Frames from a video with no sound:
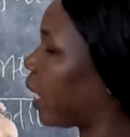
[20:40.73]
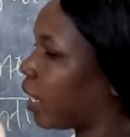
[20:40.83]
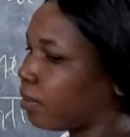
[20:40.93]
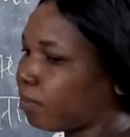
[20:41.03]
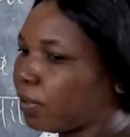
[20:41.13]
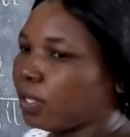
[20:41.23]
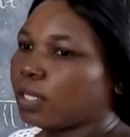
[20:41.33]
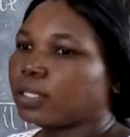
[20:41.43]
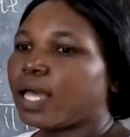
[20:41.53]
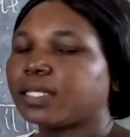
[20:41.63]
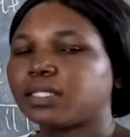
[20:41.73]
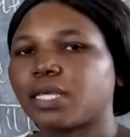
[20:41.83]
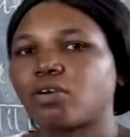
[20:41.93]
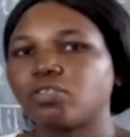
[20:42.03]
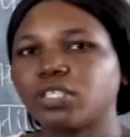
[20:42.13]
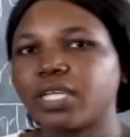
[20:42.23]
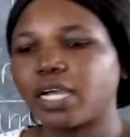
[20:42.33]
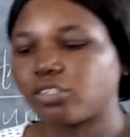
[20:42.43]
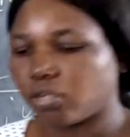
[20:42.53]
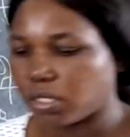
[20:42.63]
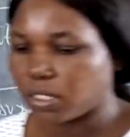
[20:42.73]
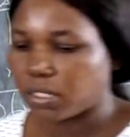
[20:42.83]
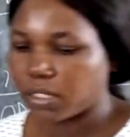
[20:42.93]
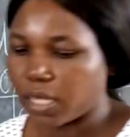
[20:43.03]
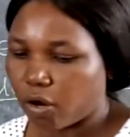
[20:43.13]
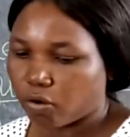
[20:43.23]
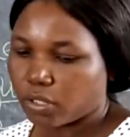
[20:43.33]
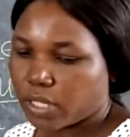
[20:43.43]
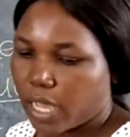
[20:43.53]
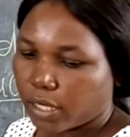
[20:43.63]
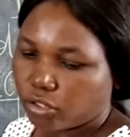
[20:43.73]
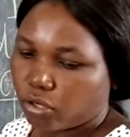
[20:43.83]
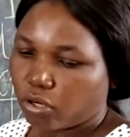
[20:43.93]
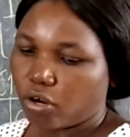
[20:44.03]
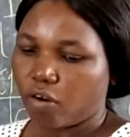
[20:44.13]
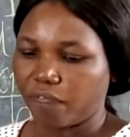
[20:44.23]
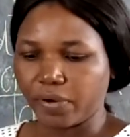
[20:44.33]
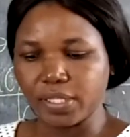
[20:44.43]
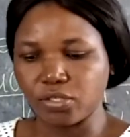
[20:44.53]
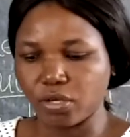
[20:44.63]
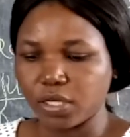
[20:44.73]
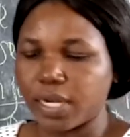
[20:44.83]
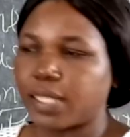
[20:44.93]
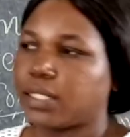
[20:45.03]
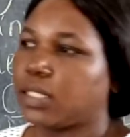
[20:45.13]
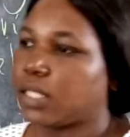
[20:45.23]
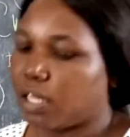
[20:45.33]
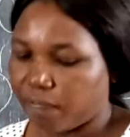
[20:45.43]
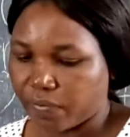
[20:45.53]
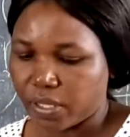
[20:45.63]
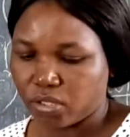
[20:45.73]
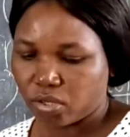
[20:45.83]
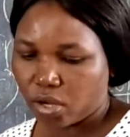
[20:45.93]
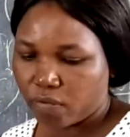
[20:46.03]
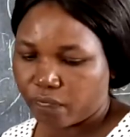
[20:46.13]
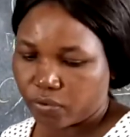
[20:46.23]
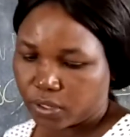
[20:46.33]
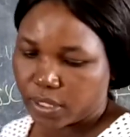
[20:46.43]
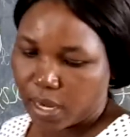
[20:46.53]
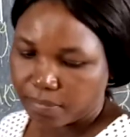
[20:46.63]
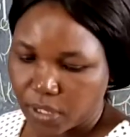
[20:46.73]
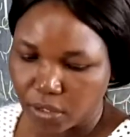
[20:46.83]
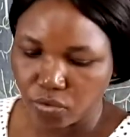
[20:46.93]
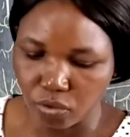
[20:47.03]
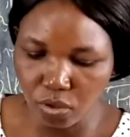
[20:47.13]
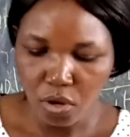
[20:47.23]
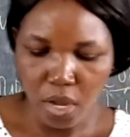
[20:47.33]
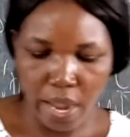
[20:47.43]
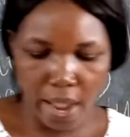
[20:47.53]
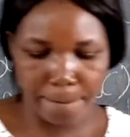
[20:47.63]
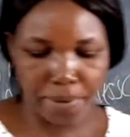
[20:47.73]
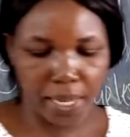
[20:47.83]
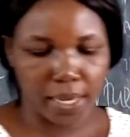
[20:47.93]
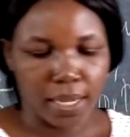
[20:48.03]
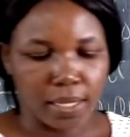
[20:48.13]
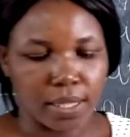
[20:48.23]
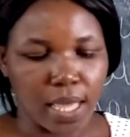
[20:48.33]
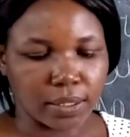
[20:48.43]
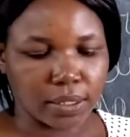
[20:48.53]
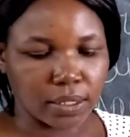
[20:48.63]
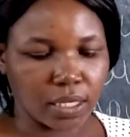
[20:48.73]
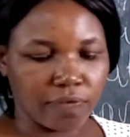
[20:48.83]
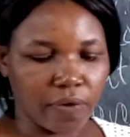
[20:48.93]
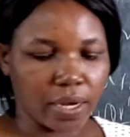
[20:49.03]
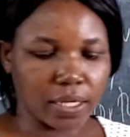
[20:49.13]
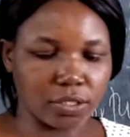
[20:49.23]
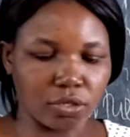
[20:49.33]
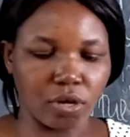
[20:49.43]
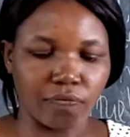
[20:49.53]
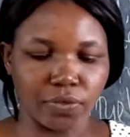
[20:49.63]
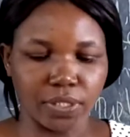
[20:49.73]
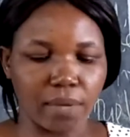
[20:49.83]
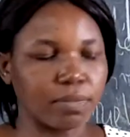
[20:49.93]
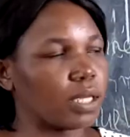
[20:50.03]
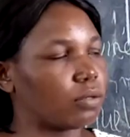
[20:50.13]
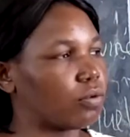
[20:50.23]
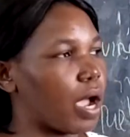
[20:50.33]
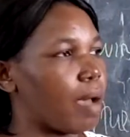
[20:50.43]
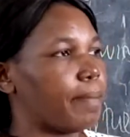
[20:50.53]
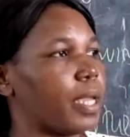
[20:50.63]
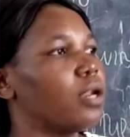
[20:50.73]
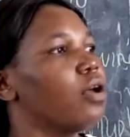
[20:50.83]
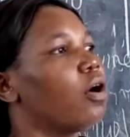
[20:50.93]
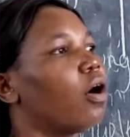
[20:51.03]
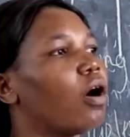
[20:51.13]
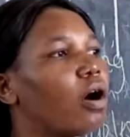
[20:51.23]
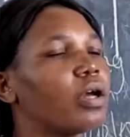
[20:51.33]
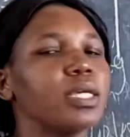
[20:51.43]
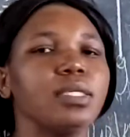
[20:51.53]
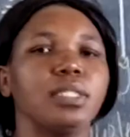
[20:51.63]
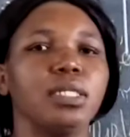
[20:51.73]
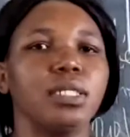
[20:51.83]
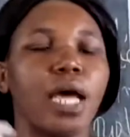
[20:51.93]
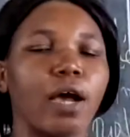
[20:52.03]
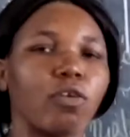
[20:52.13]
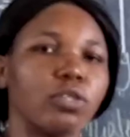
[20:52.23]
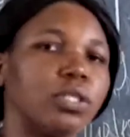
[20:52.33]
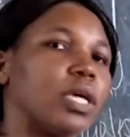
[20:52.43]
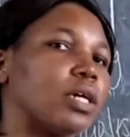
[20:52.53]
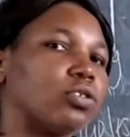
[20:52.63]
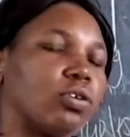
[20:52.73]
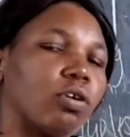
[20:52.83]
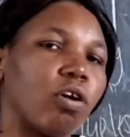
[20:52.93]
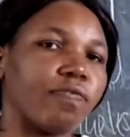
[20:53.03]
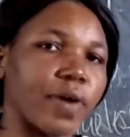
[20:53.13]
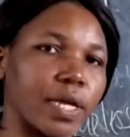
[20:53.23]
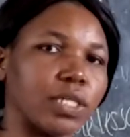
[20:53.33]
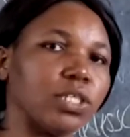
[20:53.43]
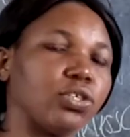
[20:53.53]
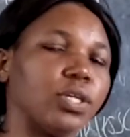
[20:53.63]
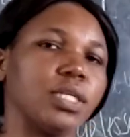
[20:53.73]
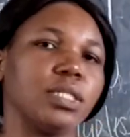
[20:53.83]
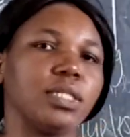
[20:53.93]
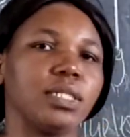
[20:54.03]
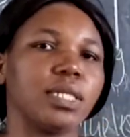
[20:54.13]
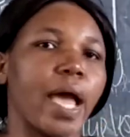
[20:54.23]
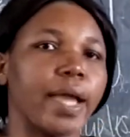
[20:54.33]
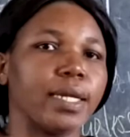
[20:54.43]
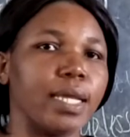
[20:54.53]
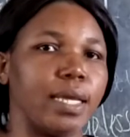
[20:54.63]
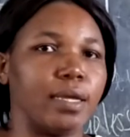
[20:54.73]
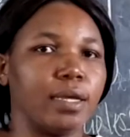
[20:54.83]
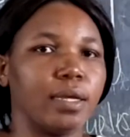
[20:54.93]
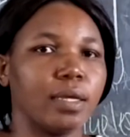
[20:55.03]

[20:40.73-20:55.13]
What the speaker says: time? Does the conjunction, is it a conjunction of reason? Does it give reason for something to happen? Does it give a reason for something to happen? Or is it a conjunction of addition? Is it adding?